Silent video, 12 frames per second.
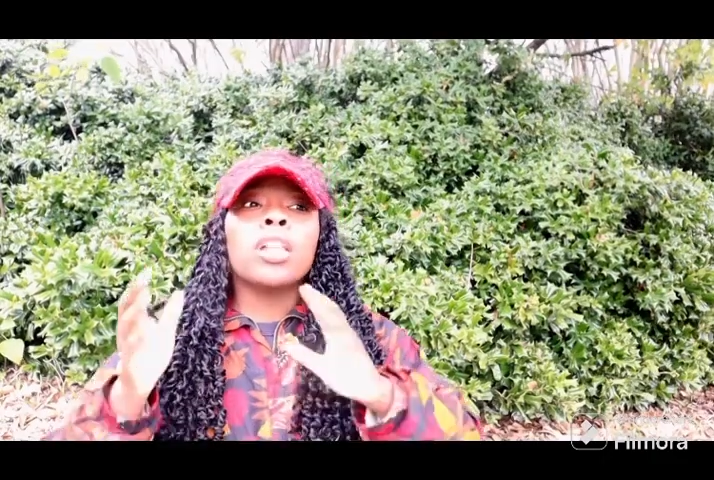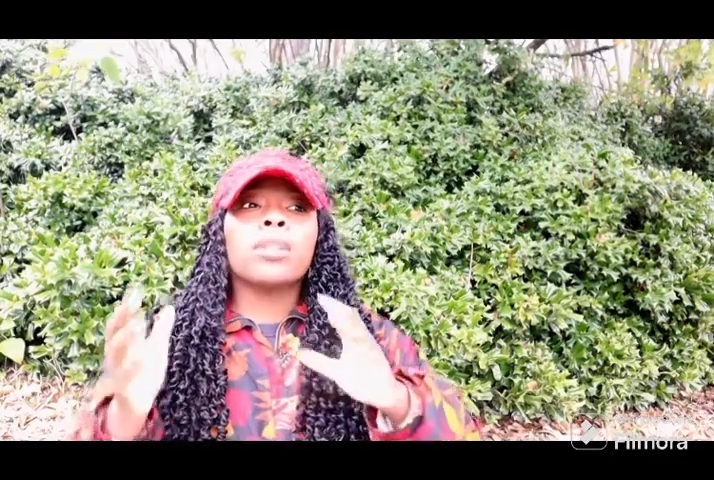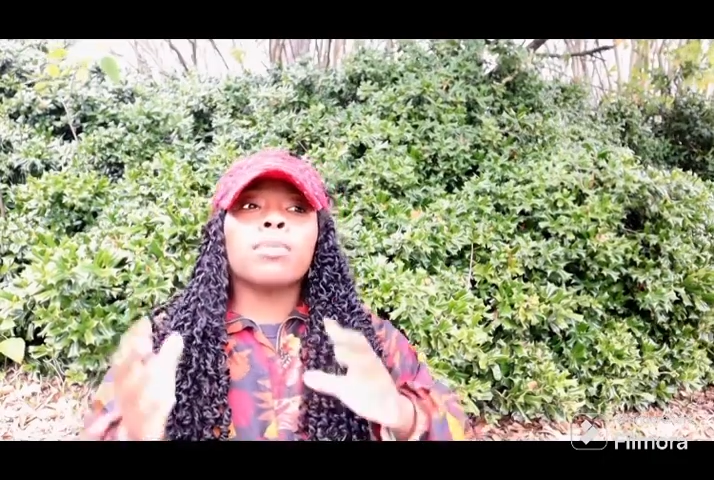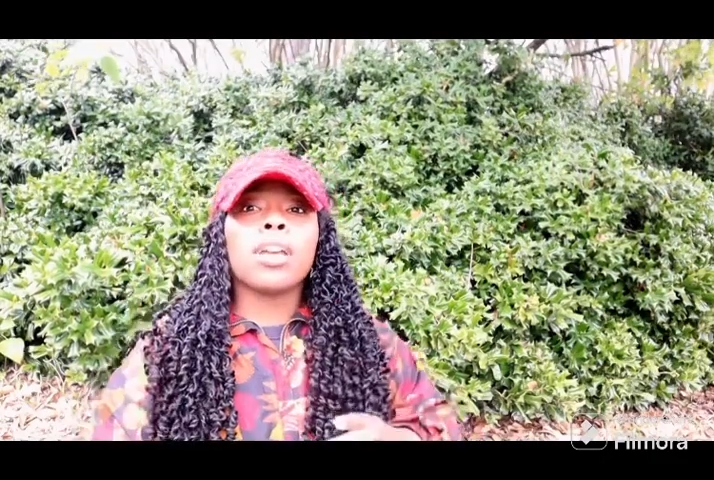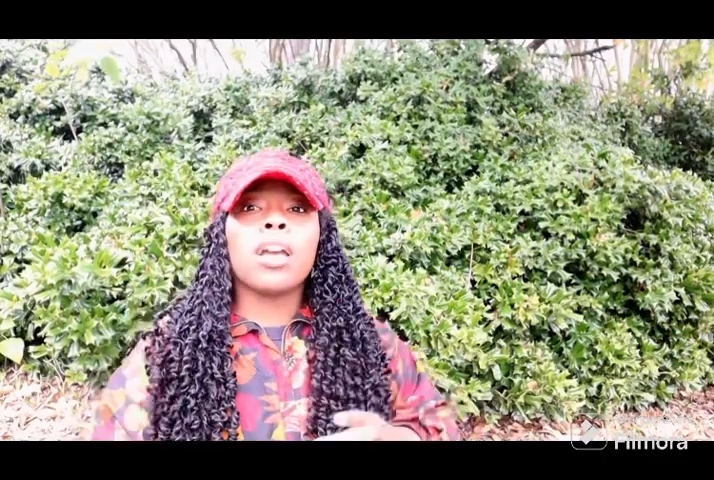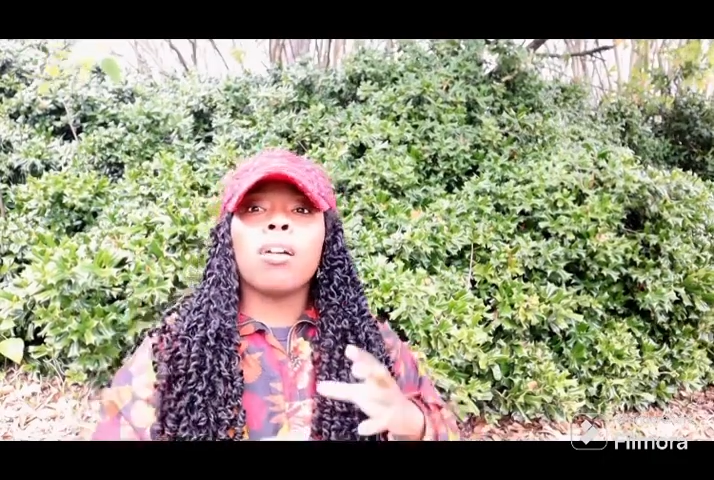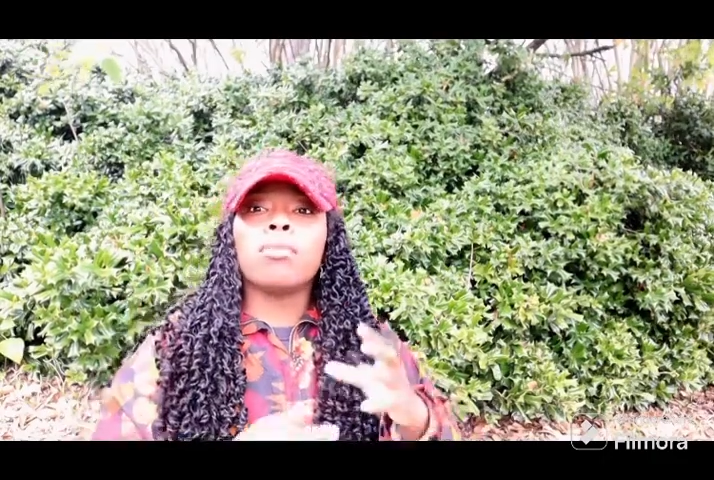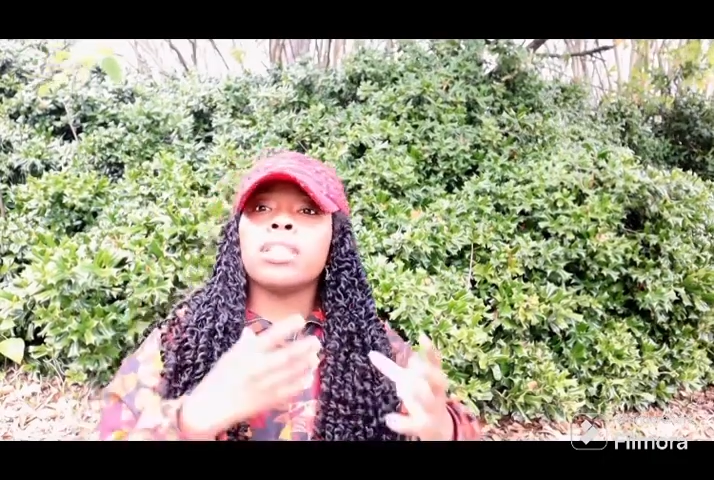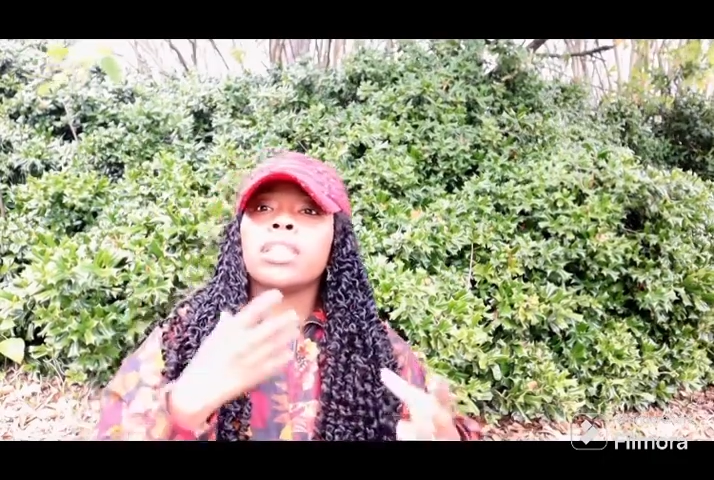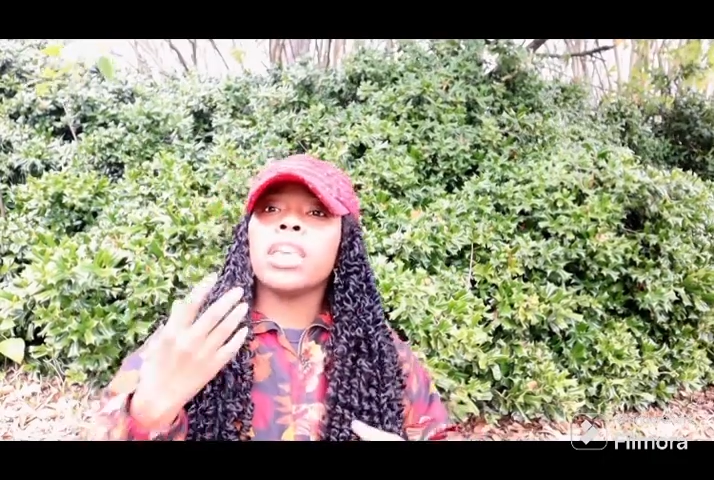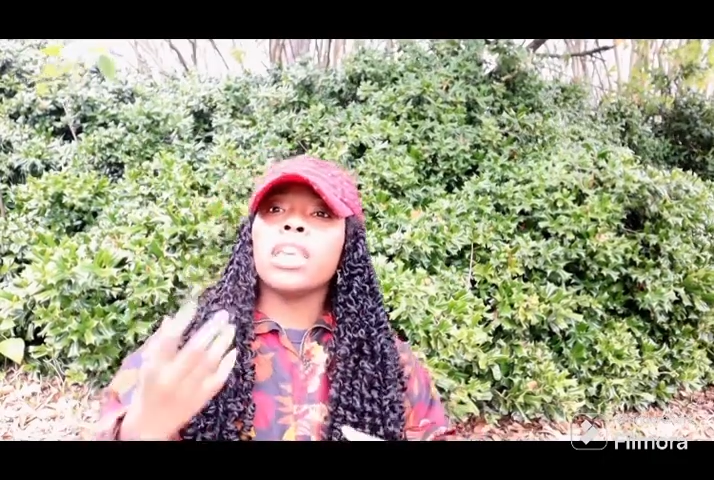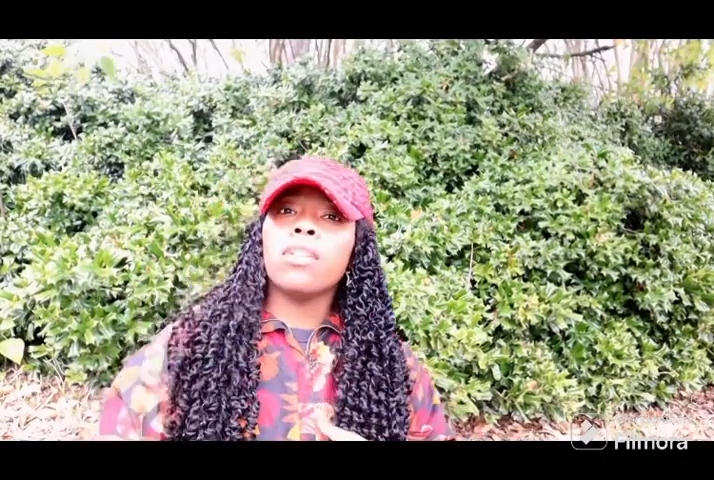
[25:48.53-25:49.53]
to become
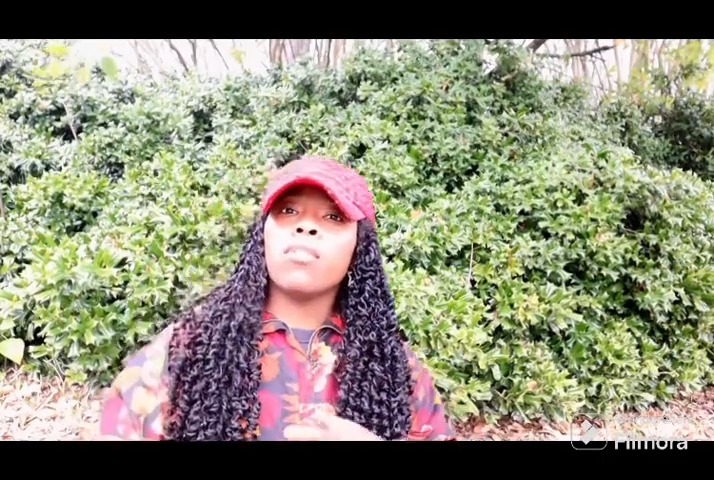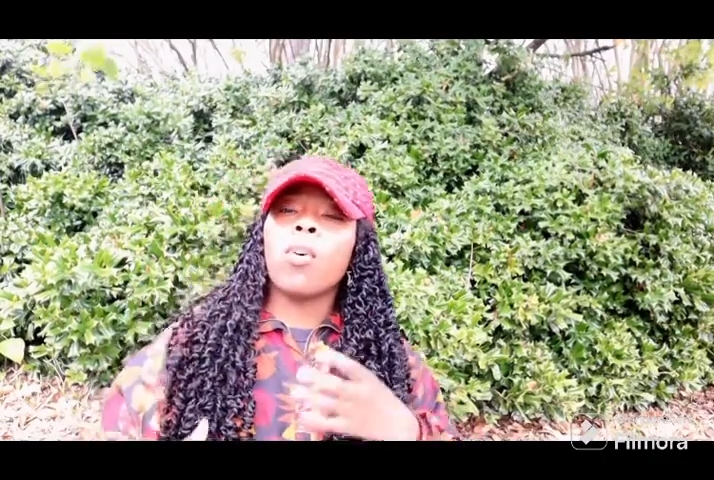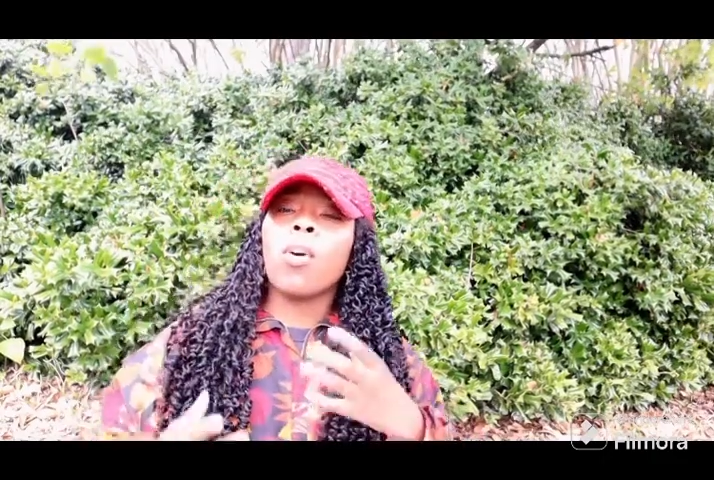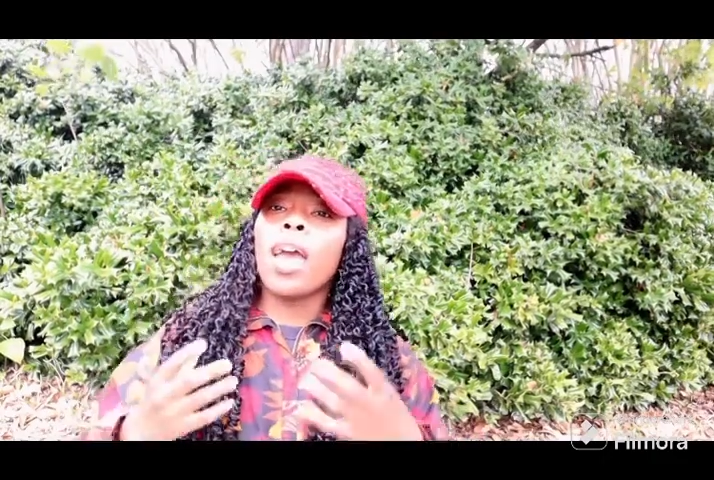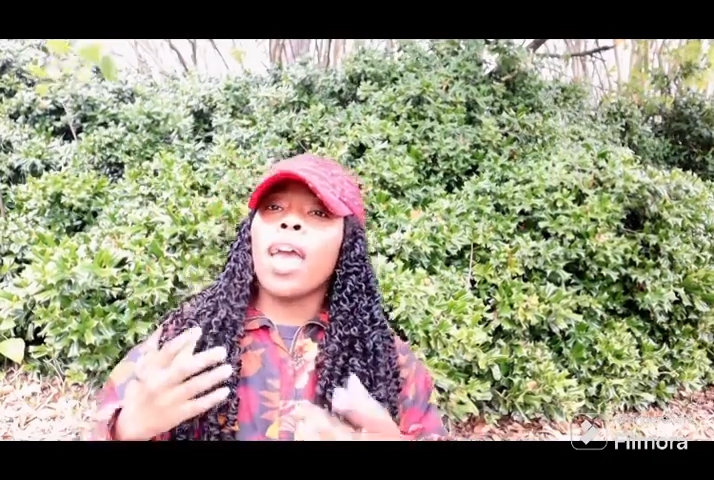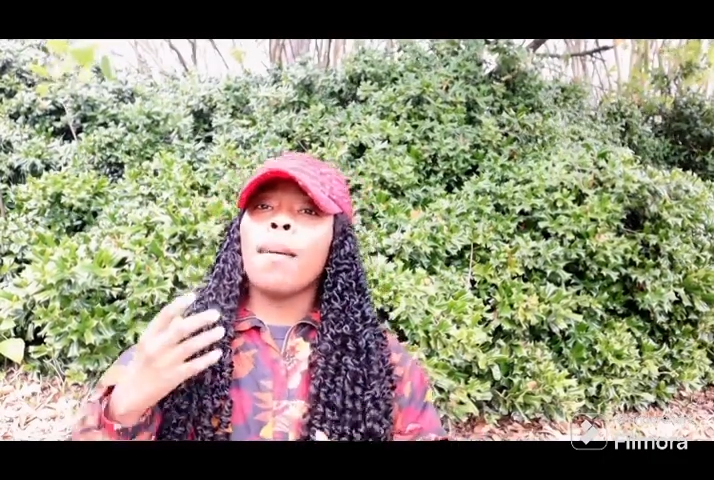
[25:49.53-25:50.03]
this evil